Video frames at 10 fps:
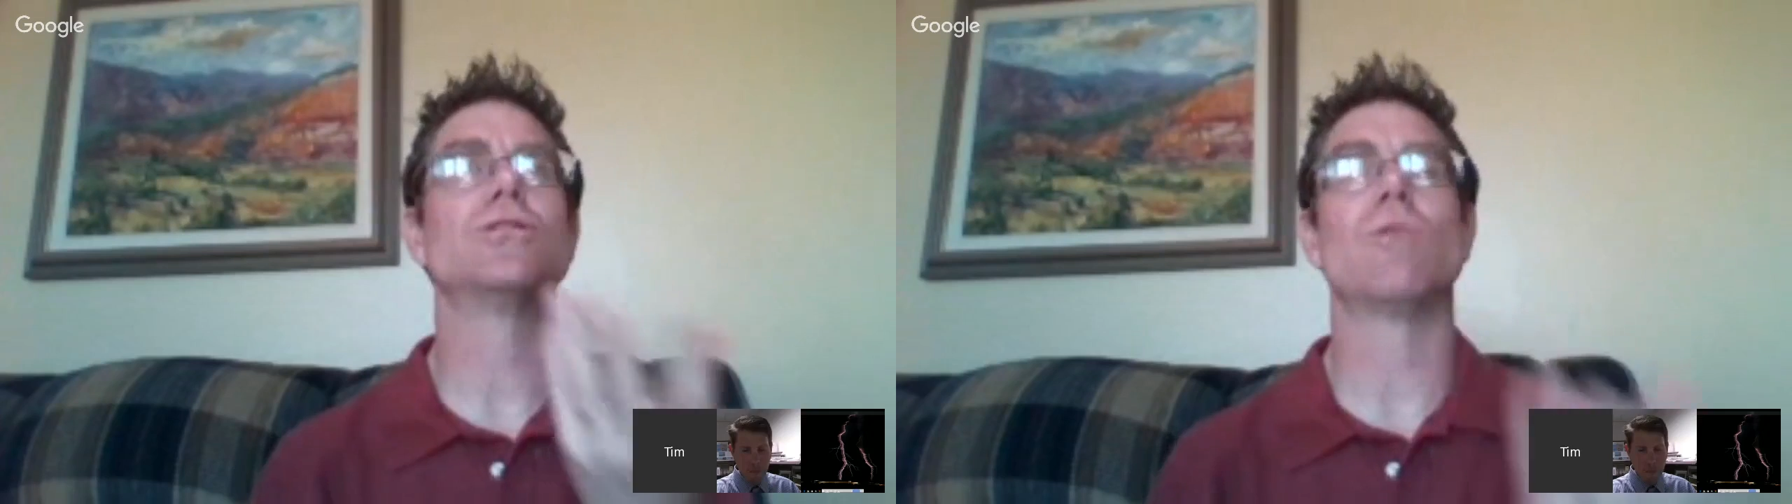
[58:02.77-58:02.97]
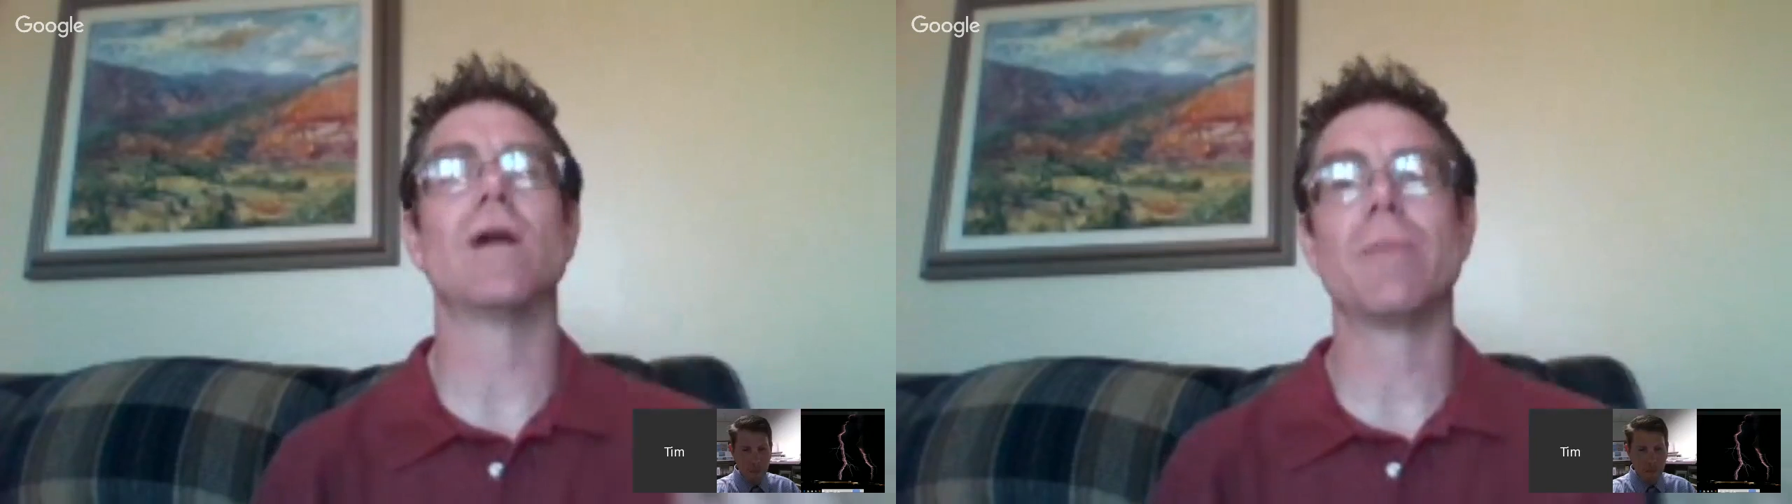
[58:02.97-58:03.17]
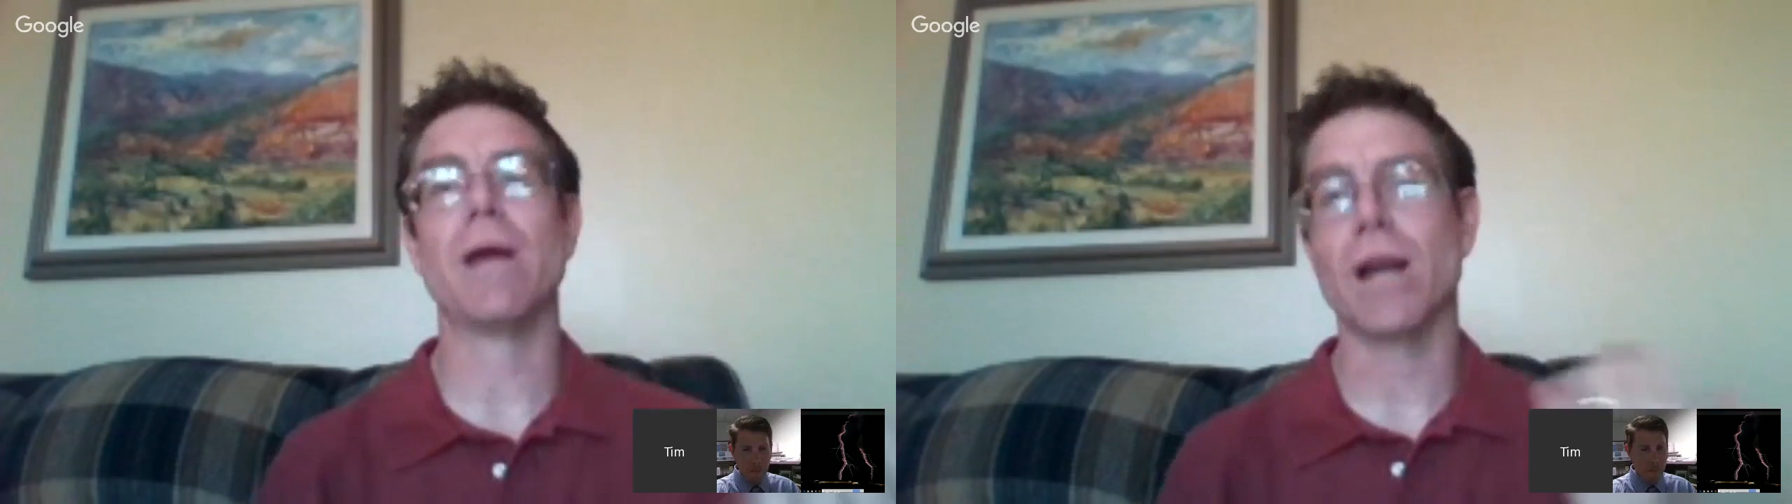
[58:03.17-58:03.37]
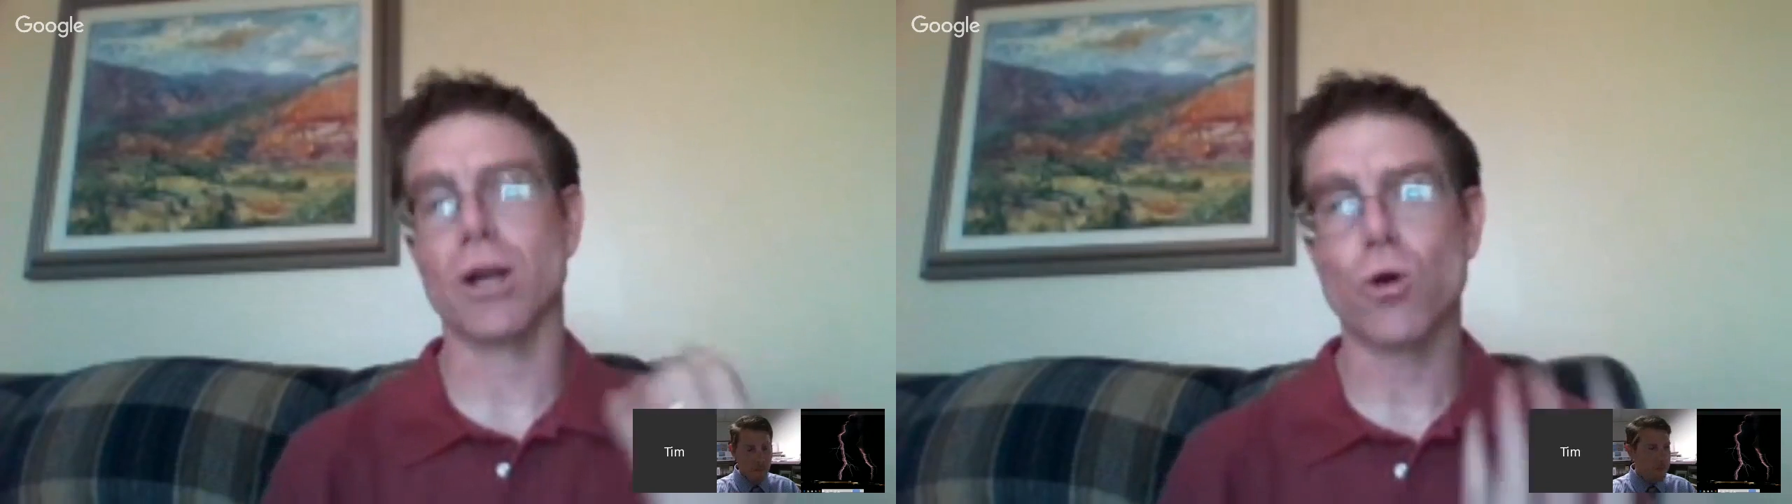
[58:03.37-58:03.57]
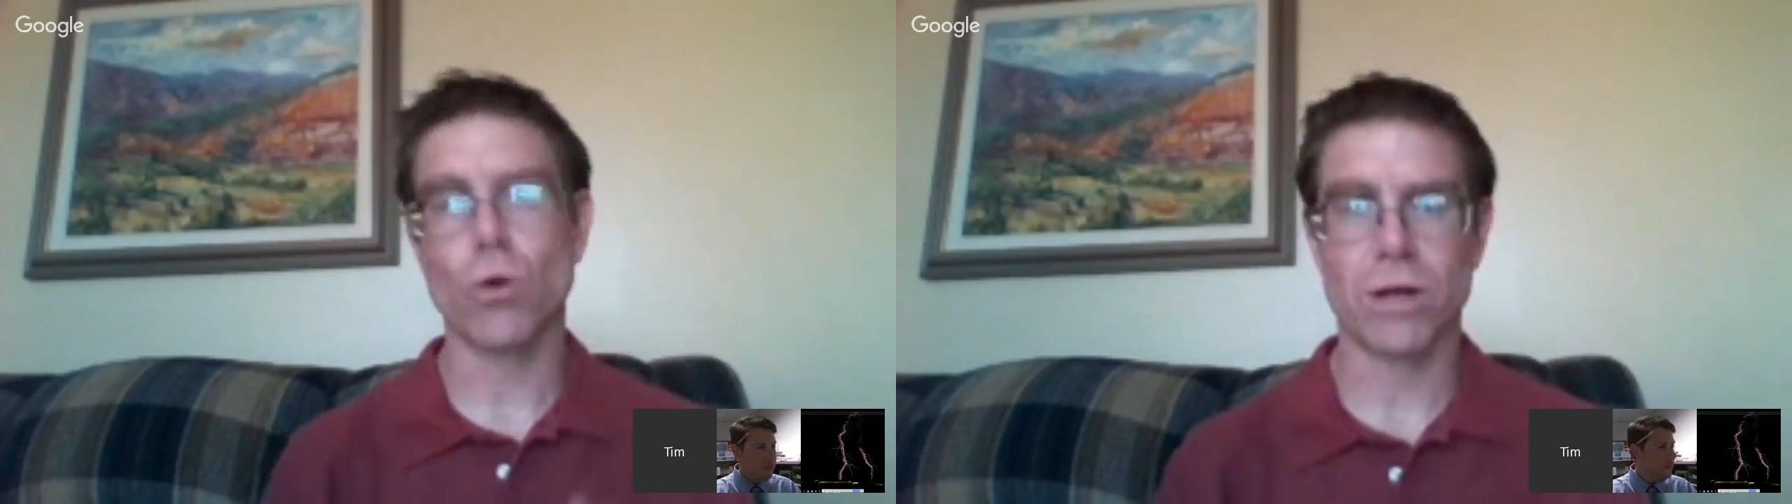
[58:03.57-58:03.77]
you want to be on a
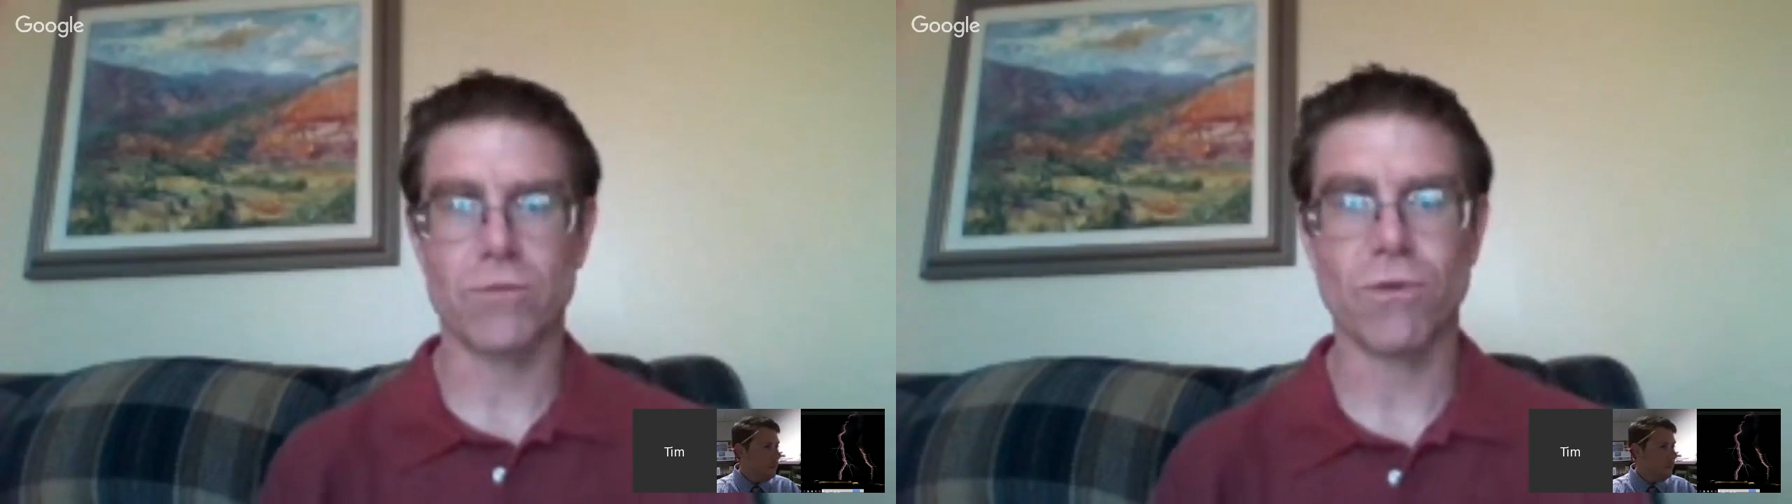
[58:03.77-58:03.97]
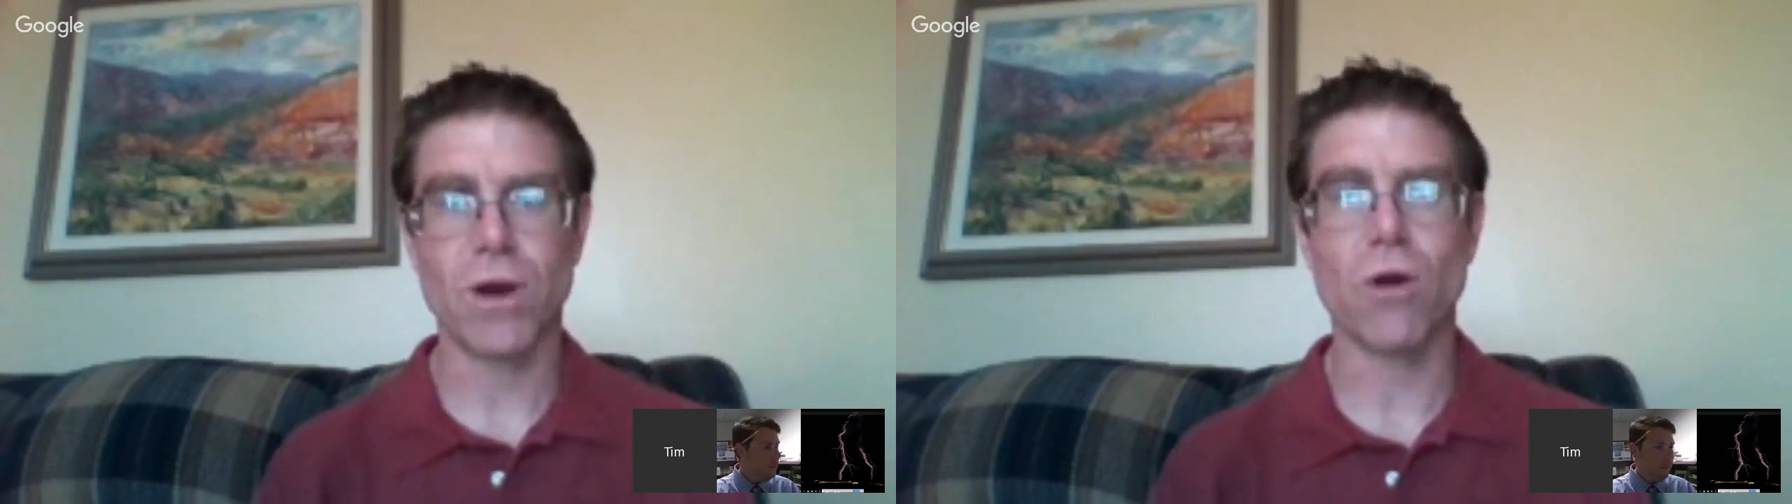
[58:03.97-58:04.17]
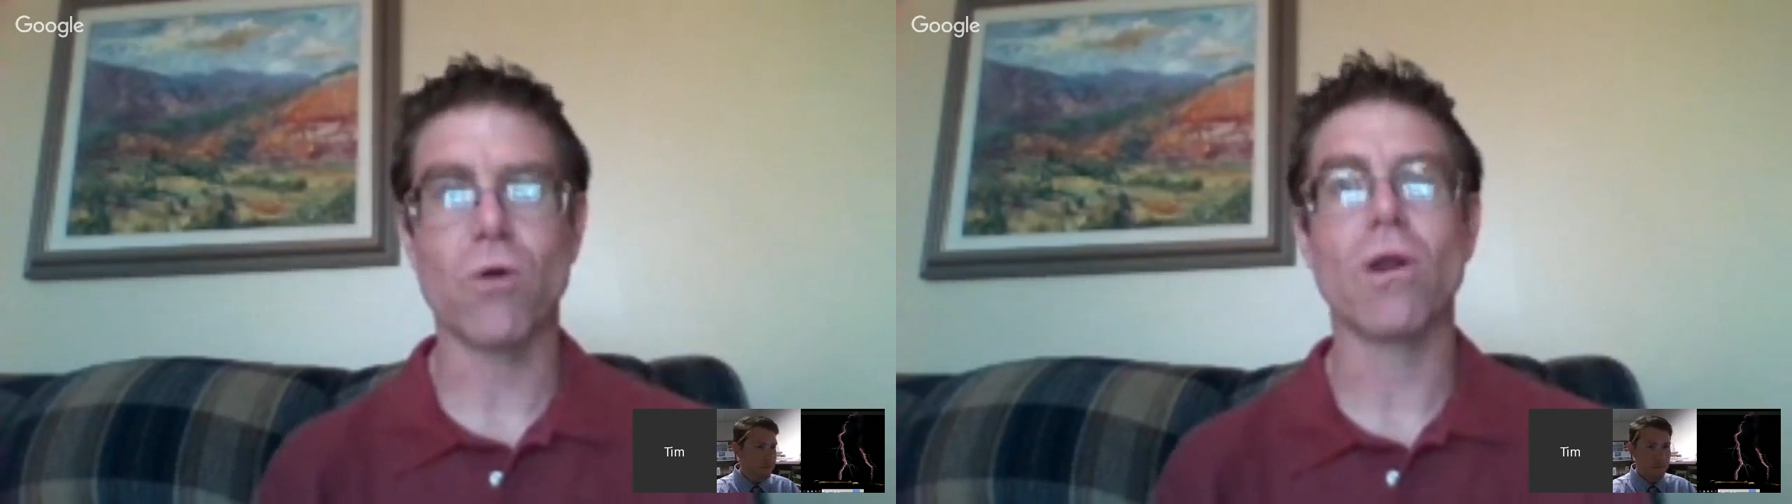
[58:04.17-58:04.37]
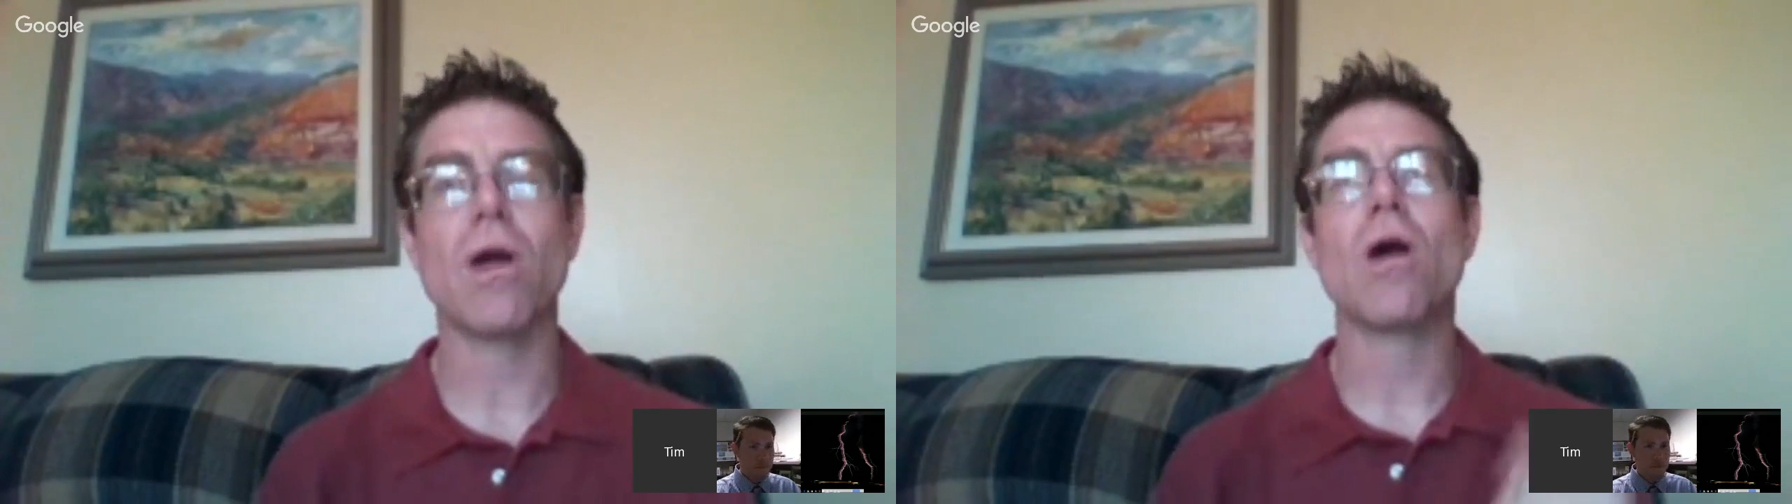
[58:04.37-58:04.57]
corded phone?